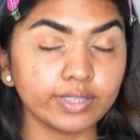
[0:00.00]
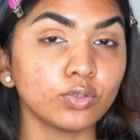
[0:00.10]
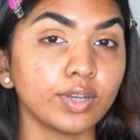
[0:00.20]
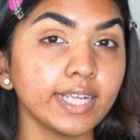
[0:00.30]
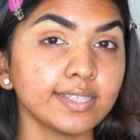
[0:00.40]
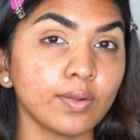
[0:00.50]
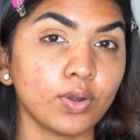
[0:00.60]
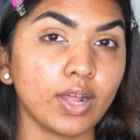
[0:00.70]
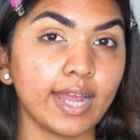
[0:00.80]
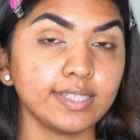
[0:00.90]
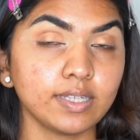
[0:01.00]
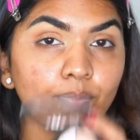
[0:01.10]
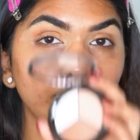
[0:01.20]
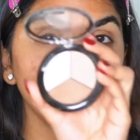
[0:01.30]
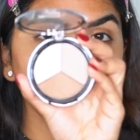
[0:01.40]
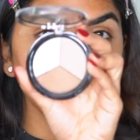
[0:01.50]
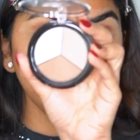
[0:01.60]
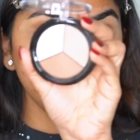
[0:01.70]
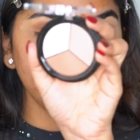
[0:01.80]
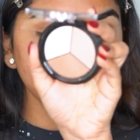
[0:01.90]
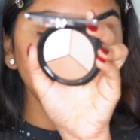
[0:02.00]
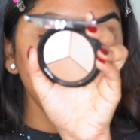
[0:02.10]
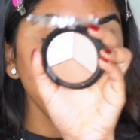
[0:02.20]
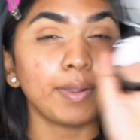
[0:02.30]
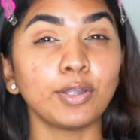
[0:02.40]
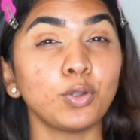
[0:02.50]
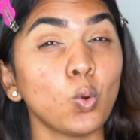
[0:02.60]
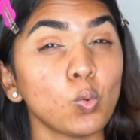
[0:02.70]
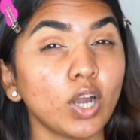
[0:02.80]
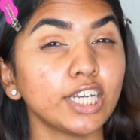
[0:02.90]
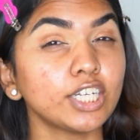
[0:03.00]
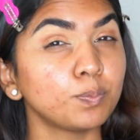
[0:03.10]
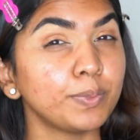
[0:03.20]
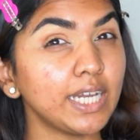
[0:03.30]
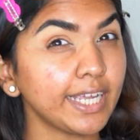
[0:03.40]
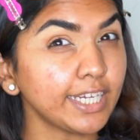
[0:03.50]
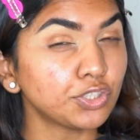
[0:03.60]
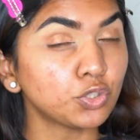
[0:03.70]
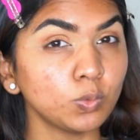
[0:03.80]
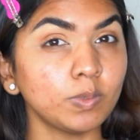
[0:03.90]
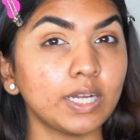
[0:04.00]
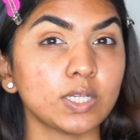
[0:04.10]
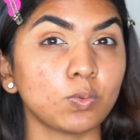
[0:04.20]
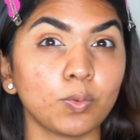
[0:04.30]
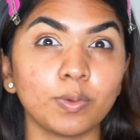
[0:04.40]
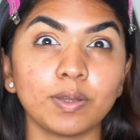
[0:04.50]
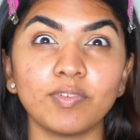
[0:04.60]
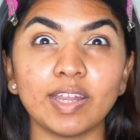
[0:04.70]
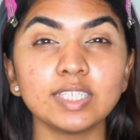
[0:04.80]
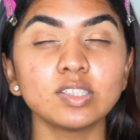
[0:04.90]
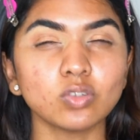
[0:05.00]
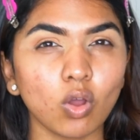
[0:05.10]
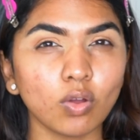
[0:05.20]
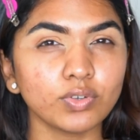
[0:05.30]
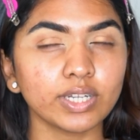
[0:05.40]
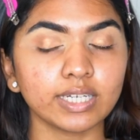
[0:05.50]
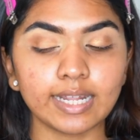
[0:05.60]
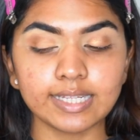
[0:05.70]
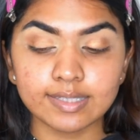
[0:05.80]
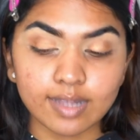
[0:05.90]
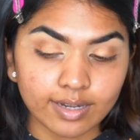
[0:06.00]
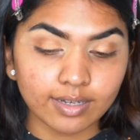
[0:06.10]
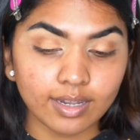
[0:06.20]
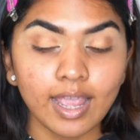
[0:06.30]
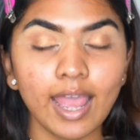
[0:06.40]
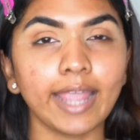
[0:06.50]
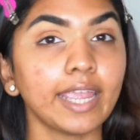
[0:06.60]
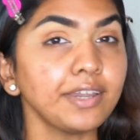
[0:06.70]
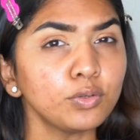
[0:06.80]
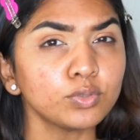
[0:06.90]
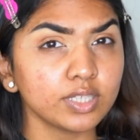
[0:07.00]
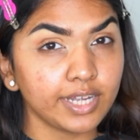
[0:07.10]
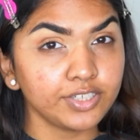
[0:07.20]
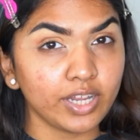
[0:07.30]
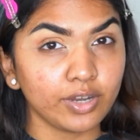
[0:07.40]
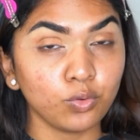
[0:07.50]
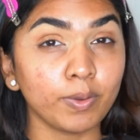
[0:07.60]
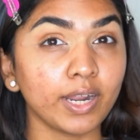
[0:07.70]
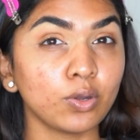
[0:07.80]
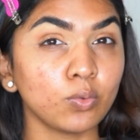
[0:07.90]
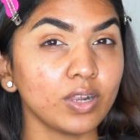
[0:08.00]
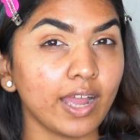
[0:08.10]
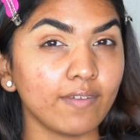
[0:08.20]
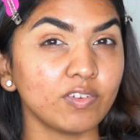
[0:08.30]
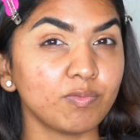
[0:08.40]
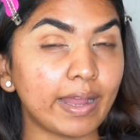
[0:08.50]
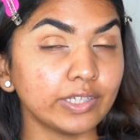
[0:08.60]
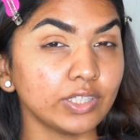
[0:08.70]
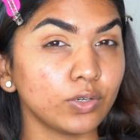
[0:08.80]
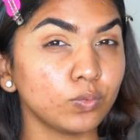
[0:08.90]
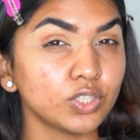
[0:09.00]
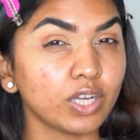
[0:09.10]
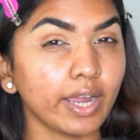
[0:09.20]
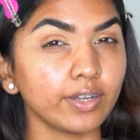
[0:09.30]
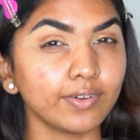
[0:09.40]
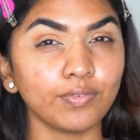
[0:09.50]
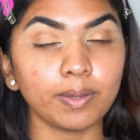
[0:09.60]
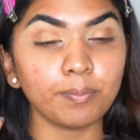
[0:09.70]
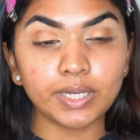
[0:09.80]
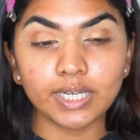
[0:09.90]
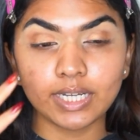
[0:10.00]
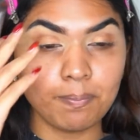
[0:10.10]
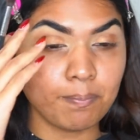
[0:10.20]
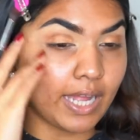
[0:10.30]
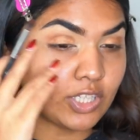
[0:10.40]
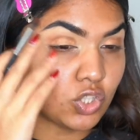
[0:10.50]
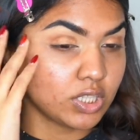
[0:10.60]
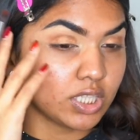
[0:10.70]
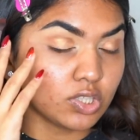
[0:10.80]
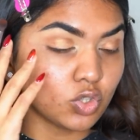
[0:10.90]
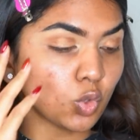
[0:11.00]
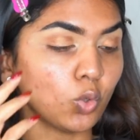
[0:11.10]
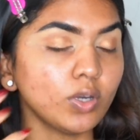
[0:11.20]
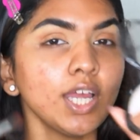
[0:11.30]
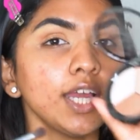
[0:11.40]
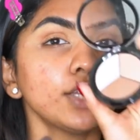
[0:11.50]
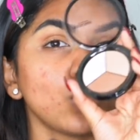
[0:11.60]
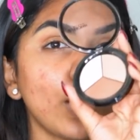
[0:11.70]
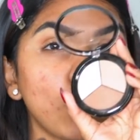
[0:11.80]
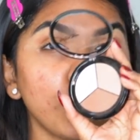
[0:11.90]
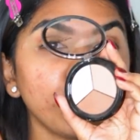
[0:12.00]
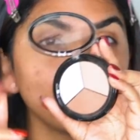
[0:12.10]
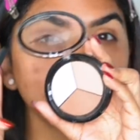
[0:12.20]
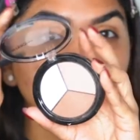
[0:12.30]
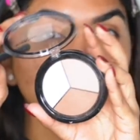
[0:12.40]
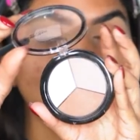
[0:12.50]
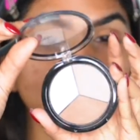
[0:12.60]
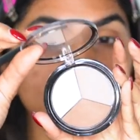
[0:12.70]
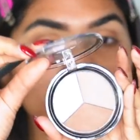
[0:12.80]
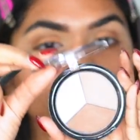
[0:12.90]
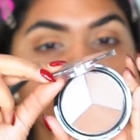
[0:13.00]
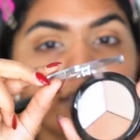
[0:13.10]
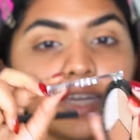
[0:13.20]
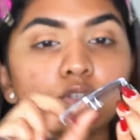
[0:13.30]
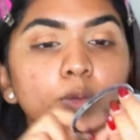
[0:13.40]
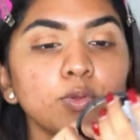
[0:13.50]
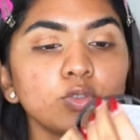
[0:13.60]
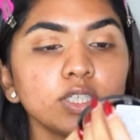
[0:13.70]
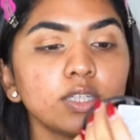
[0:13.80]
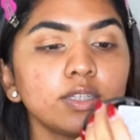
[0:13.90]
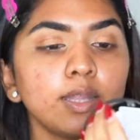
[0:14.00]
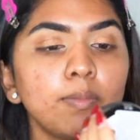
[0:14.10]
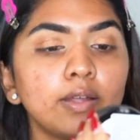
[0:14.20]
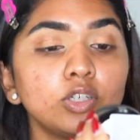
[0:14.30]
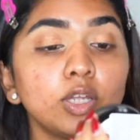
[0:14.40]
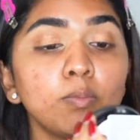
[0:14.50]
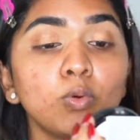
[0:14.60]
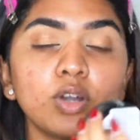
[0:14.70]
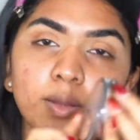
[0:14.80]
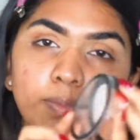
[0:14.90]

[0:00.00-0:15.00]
so next i want to add something on the crease but i don't want it to be like too much i want to be very soft and subtle i can use an eyeshadow but i don't have an eyeshadow which kind of immediately matches this tone so i want to use a bronzer instead so i'm using the deborah